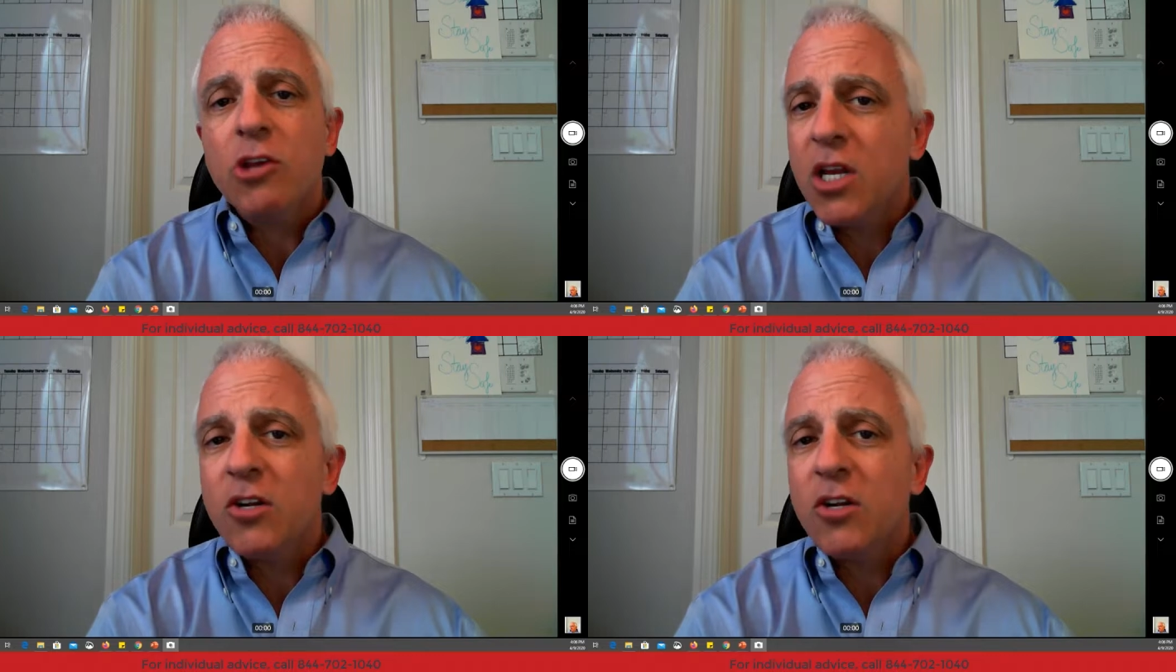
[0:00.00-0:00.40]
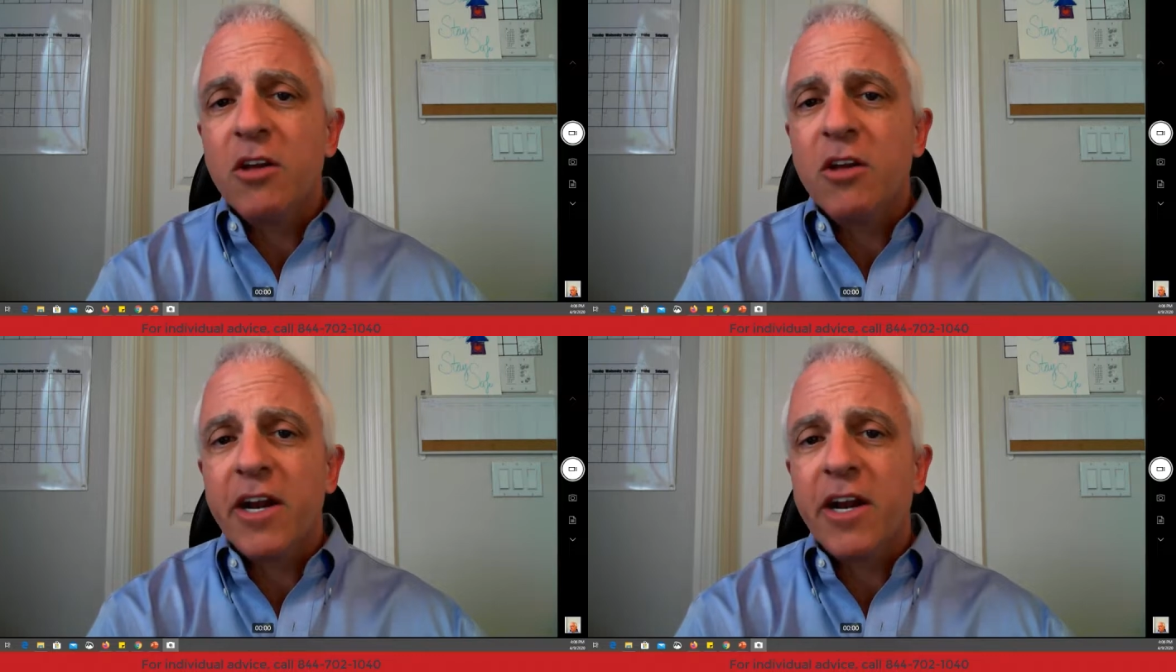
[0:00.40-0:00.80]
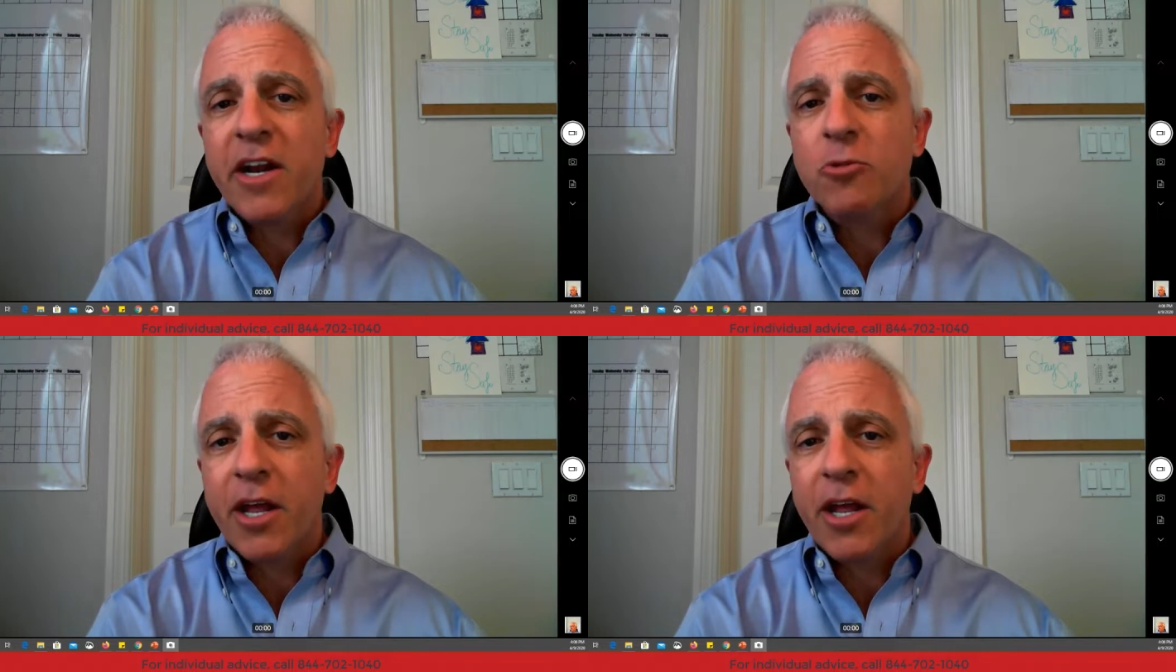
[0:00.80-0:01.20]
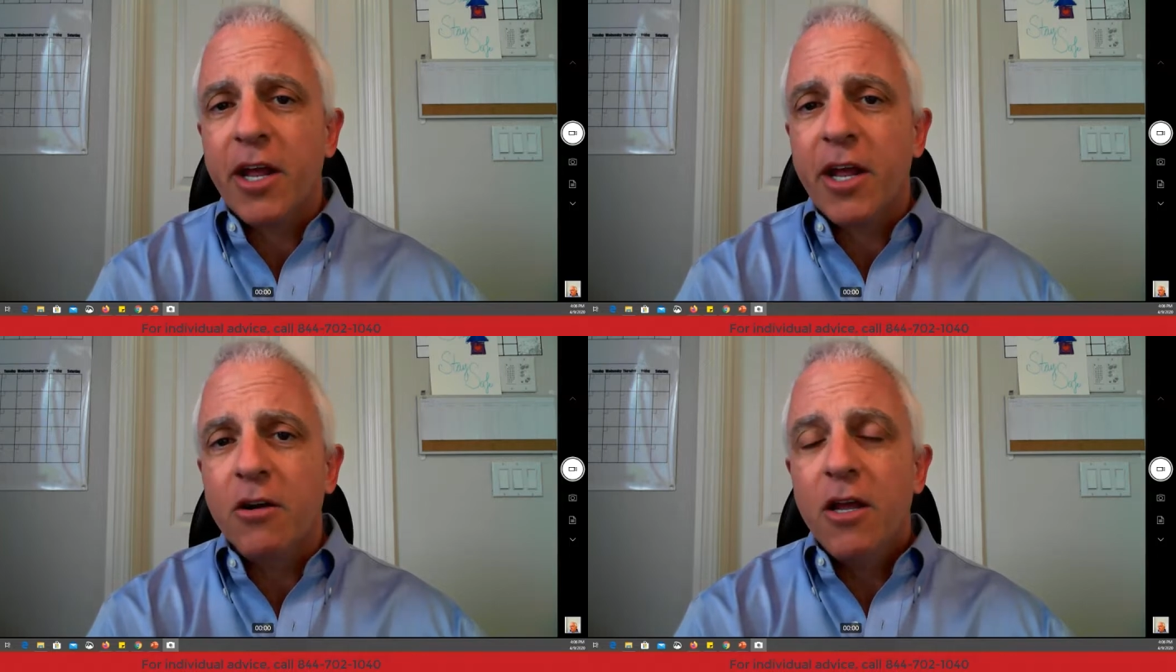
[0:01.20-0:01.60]
to be a financial planner.
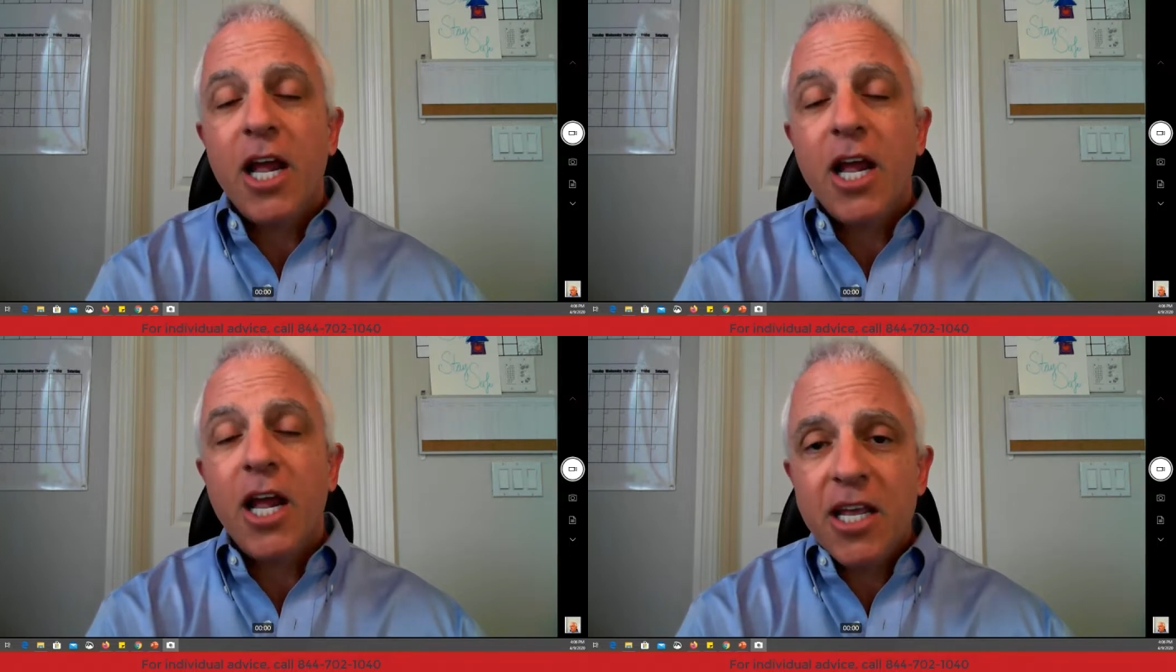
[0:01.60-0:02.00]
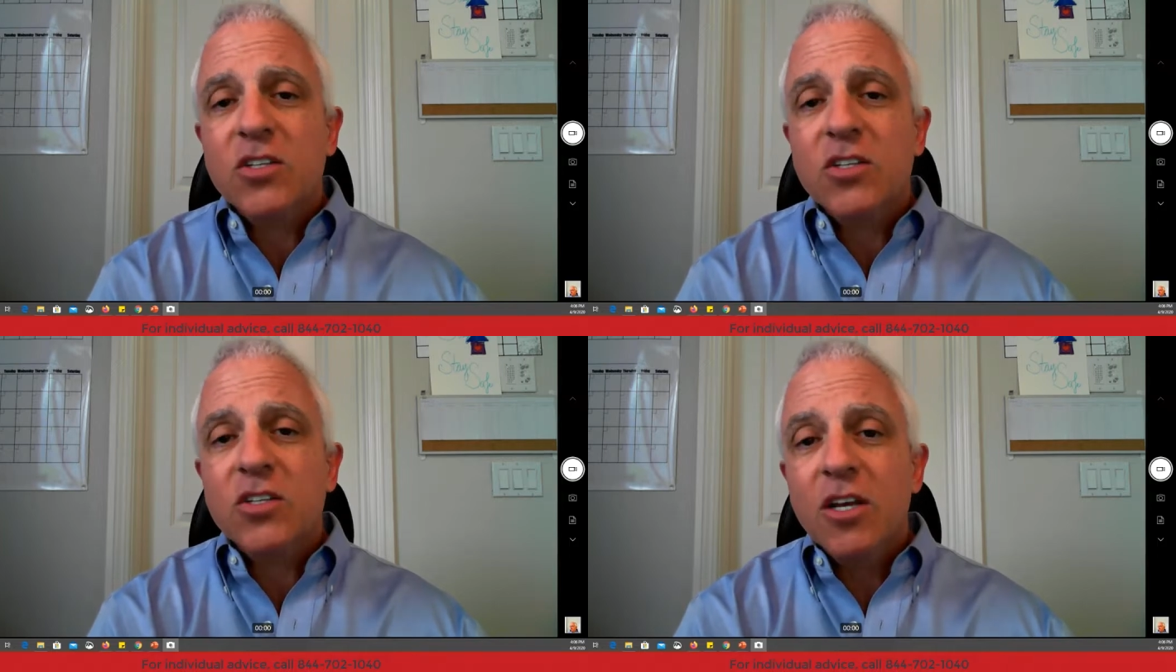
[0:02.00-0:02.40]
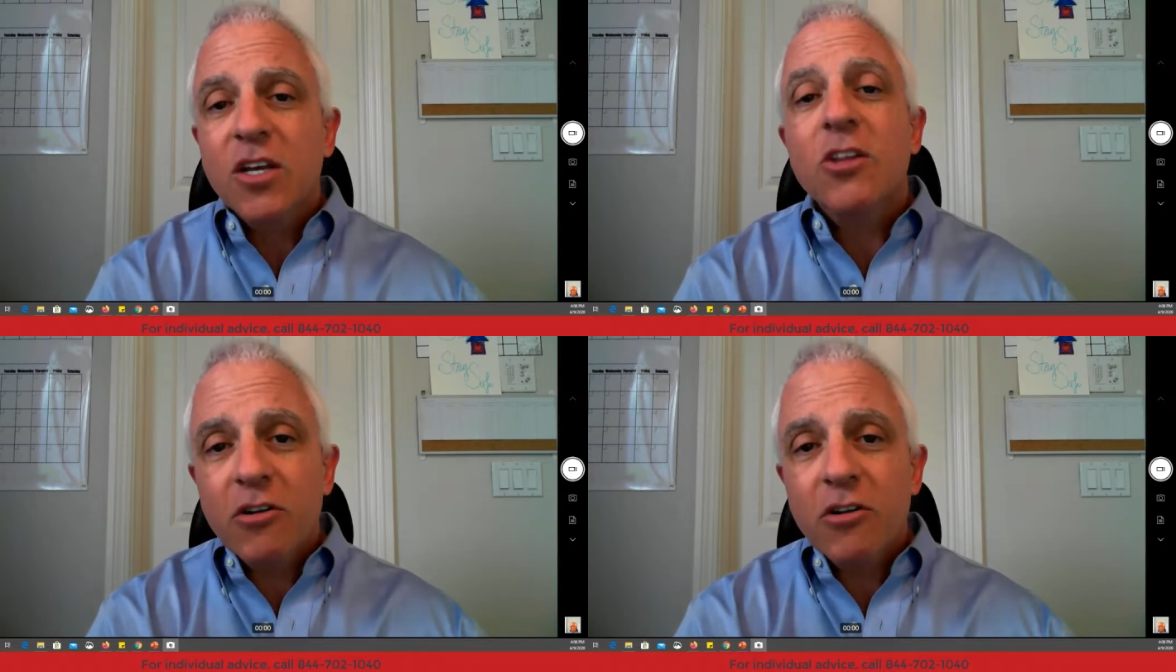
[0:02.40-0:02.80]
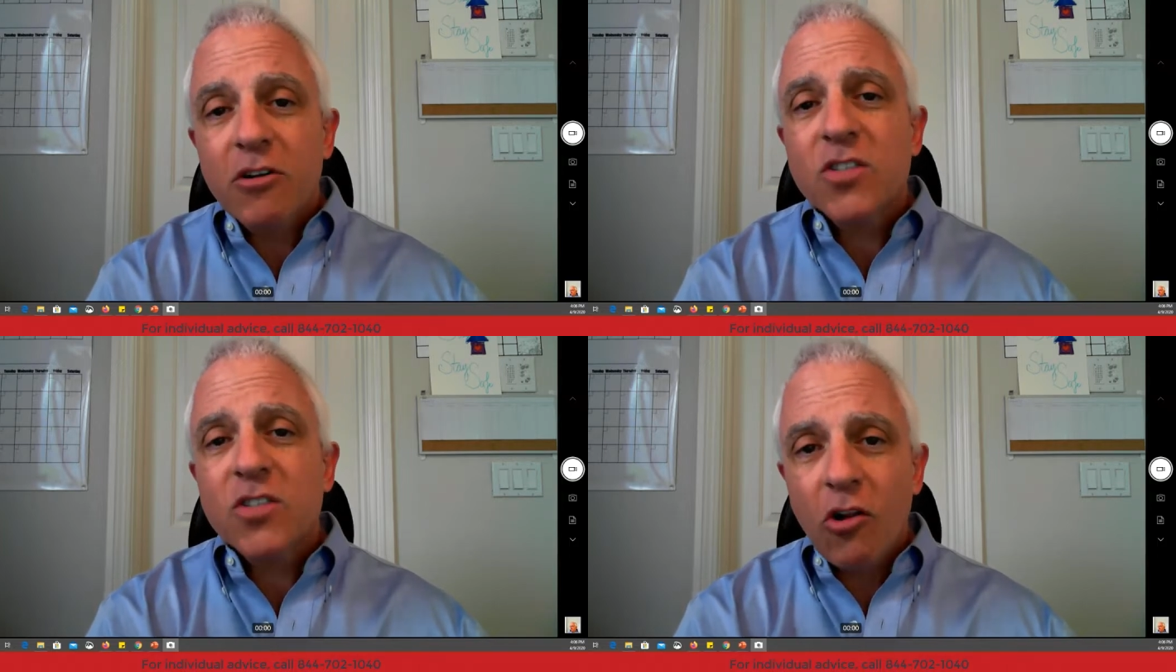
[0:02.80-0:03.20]
And yes, there is a
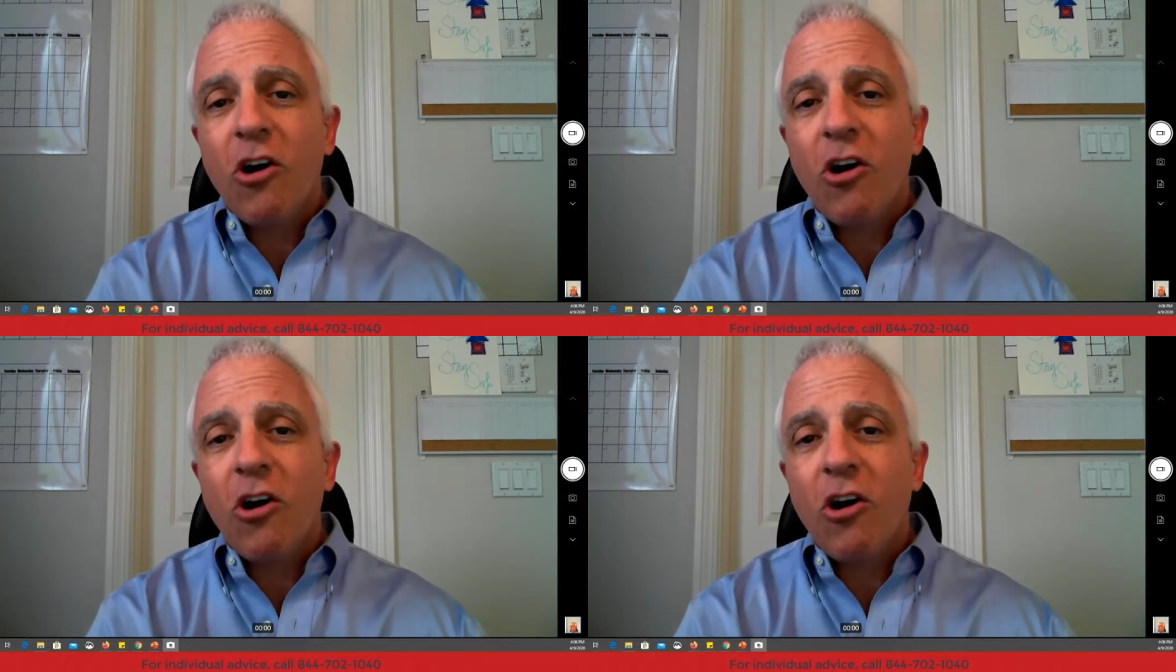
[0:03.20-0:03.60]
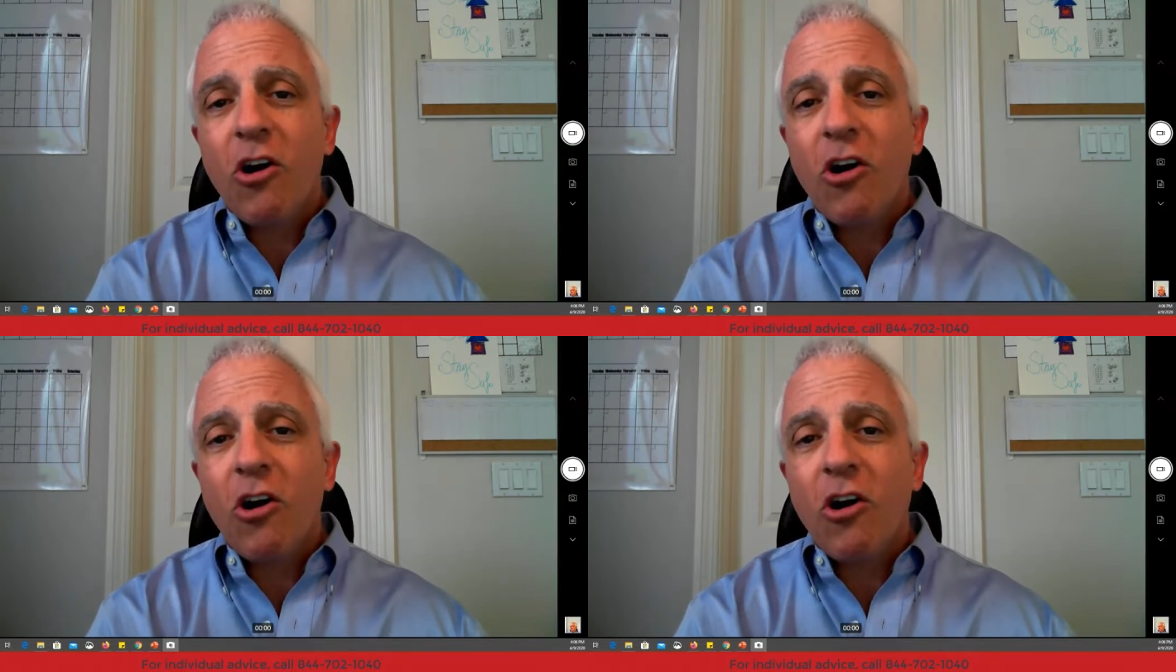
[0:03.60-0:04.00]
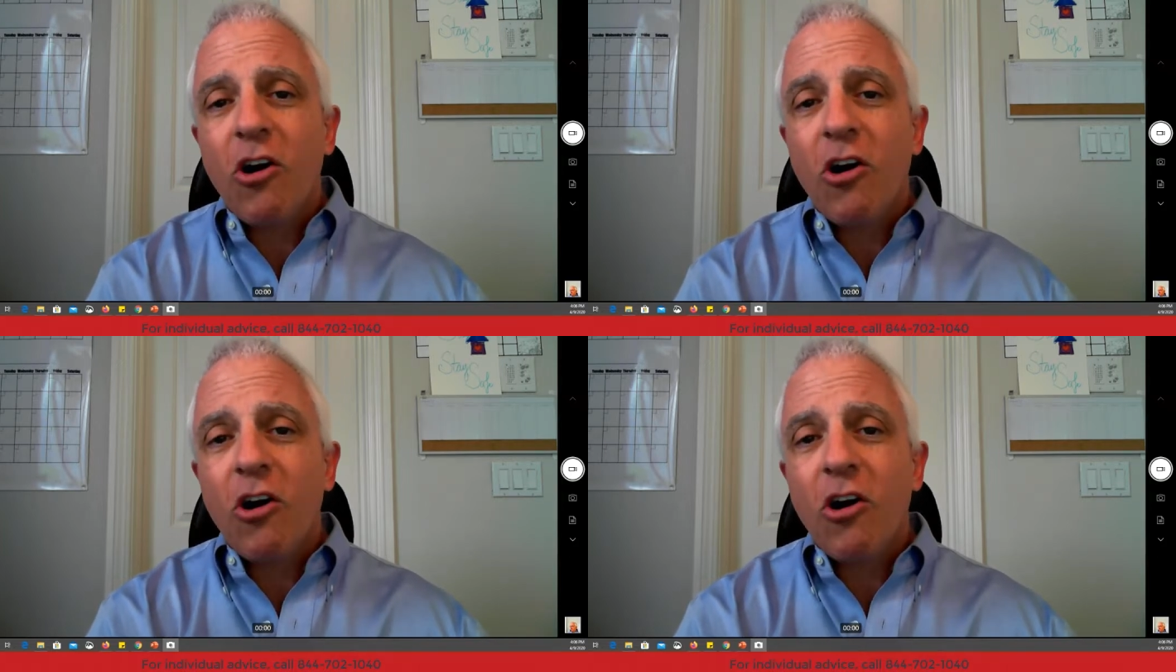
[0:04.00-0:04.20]
law against it.